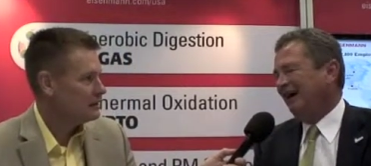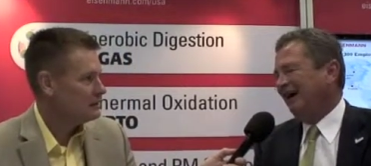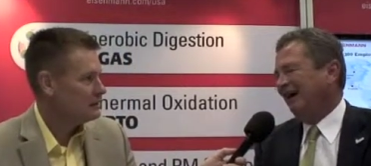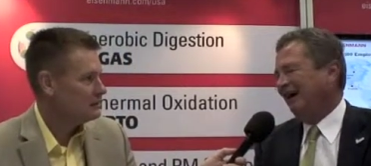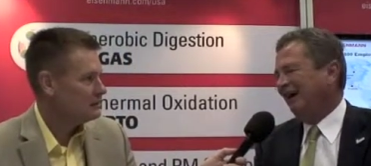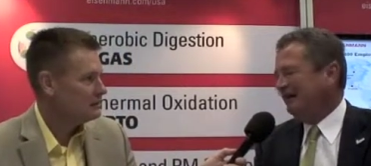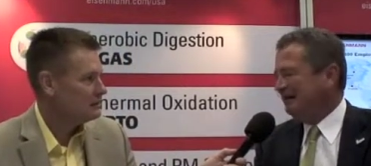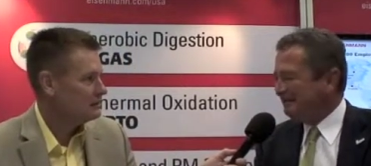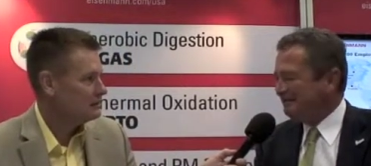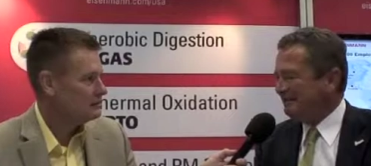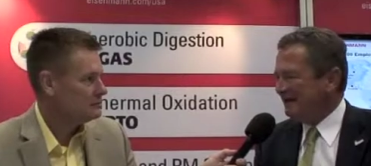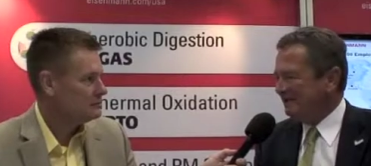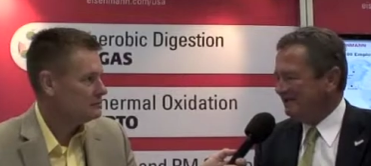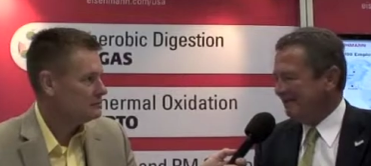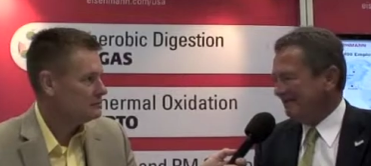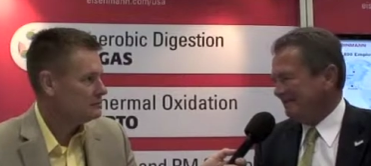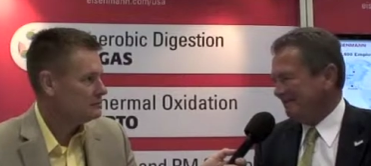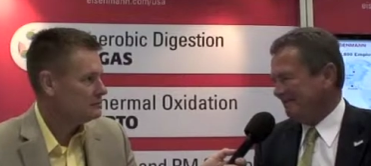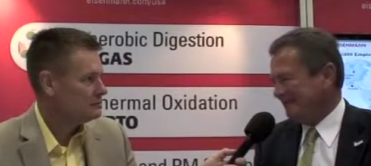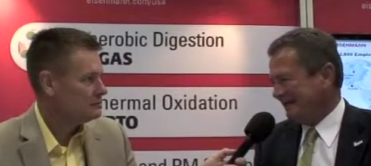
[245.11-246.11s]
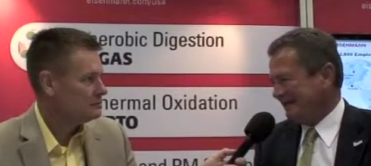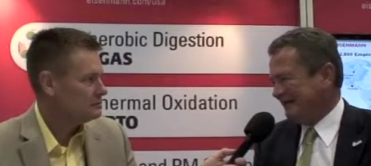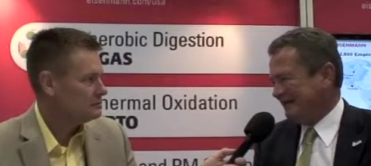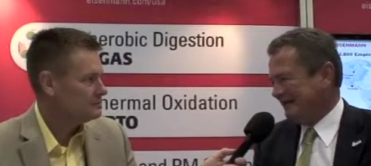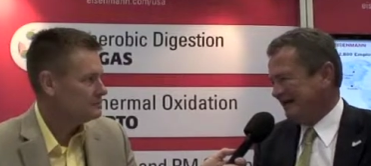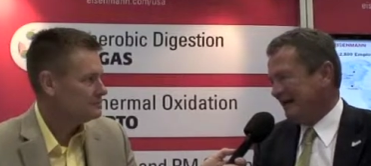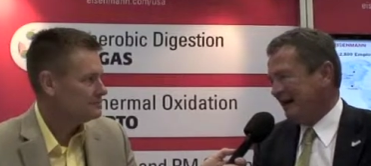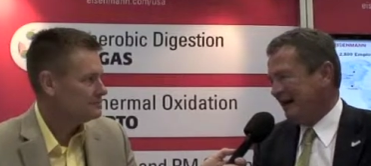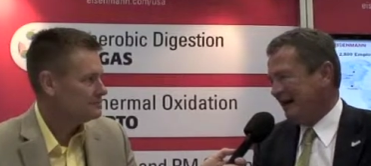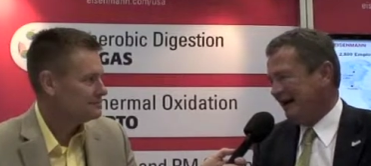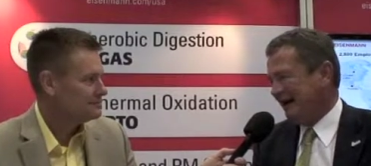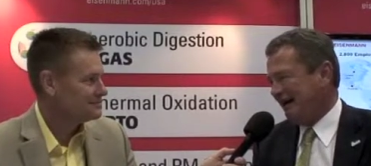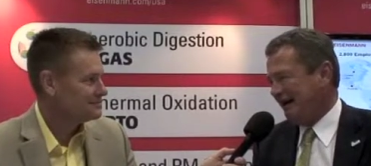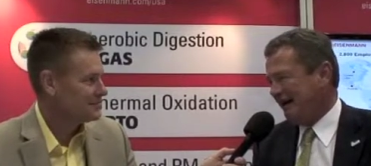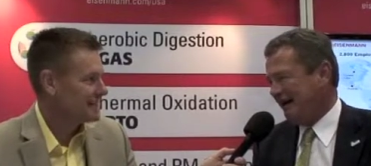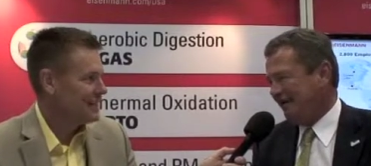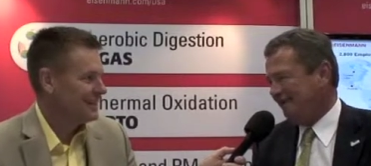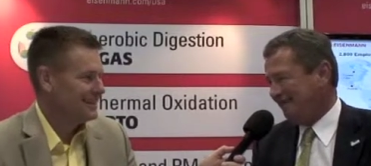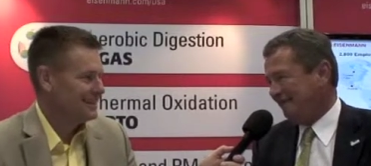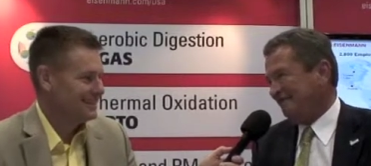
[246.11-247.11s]
Speaker 1: Uh, it may be the biggest
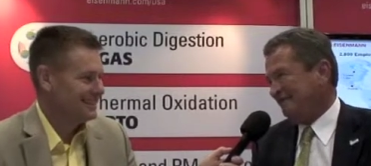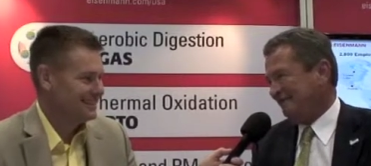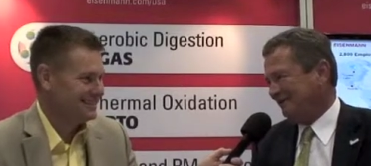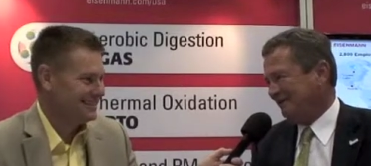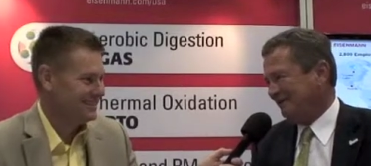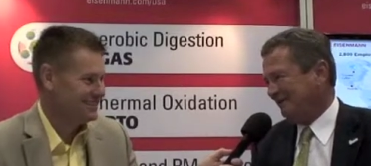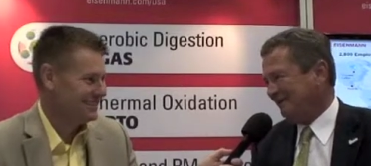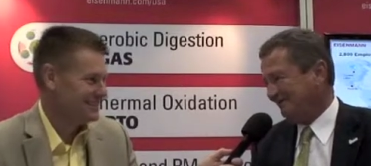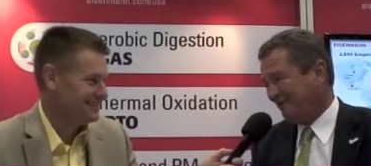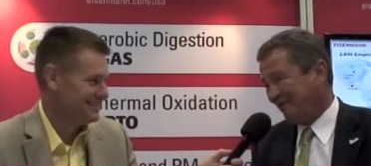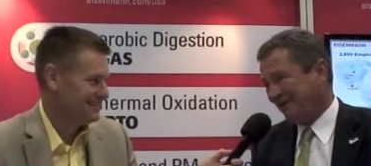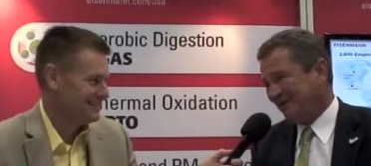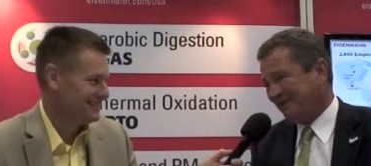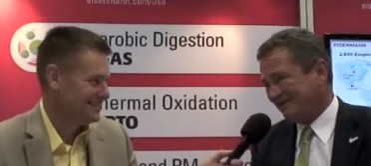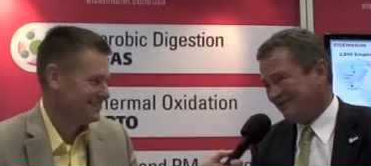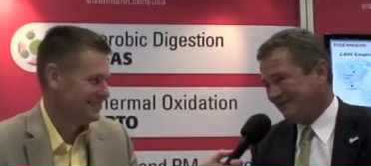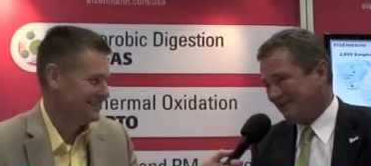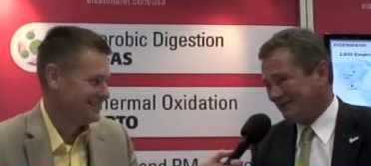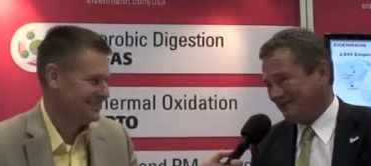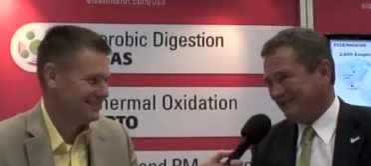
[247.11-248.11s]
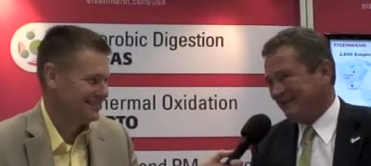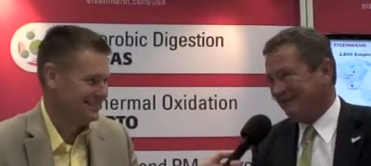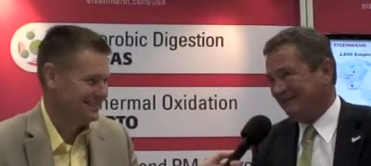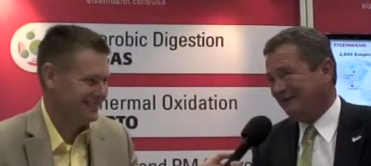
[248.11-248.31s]
lie I've ever heard in Washington,